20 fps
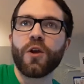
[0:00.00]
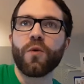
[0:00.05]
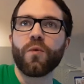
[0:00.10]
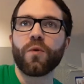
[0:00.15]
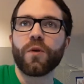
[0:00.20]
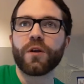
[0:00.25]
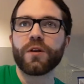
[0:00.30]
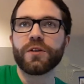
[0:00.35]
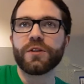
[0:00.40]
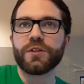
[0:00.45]

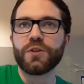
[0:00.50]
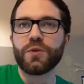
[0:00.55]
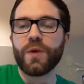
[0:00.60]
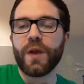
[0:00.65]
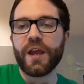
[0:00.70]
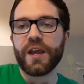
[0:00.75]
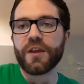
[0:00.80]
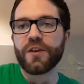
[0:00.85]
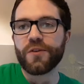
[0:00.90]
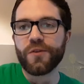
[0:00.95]
We're going to do
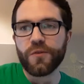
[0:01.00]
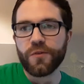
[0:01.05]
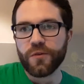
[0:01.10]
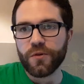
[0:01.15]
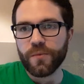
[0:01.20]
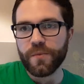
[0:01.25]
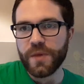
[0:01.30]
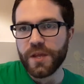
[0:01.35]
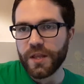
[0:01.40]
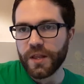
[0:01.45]
a Google
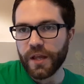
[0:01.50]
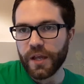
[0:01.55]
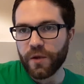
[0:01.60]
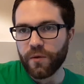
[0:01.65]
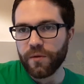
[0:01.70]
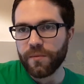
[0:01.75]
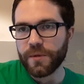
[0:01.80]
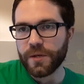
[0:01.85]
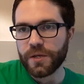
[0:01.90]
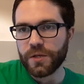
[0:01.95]
Meet like
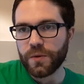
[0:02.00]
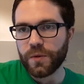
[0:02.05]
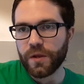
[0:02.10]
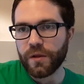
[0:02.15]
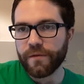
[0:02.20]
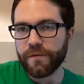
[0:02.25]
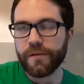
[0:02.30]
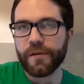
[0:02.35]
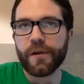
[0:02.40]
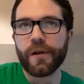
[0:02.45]
we've been doing
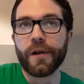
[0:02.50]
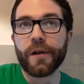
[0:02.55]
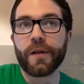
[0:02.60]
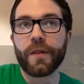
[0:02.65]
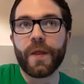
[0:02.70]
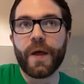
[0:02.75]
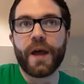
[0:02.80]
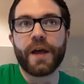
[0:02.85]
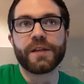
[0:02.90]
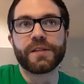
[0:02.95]
for our
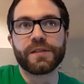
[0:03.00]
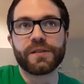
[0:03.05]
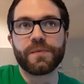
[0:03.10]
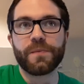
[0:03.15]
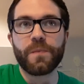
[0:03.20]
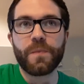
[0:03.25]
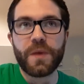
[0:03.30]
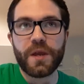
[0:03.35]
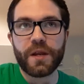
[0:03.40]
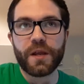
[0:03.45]
class
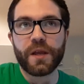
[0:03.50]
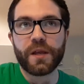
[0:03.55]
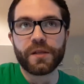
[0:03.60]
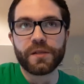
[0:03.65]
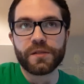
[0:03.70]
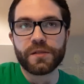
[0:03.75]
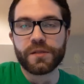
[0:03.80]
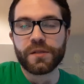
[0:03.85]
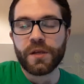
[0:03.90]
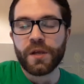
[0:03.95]

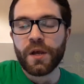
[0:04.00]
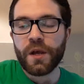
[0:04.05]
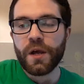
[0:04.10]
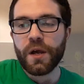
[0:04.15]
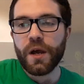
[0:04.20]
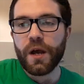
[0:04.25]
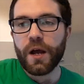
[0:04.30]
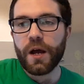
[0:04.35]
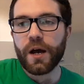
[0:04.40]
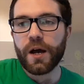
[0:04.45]
meetings,
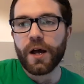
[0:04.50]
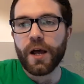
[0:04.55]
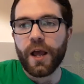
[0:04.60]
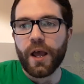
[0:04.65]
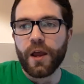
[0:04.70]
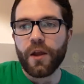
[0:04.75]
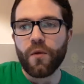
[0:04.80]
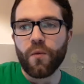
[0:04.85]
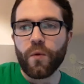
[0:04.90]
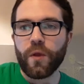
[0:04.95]

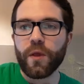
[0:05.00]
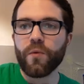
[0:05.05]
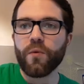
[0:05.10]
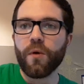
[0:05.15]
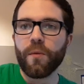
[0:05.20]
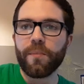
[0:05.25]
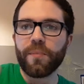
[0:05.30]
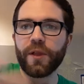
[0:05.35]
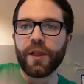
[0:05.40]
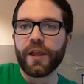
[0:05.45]
and we will
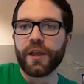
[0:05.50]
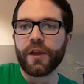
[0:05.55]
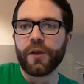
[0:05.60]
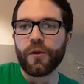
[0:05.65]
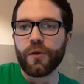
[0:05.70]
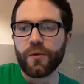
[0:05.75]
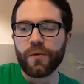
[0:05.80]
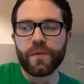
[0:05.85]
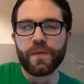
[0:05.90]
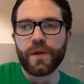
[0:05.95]
play
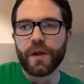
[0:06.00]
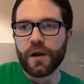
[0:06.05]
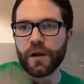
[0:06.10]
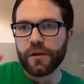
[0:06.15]
Kahoot in there.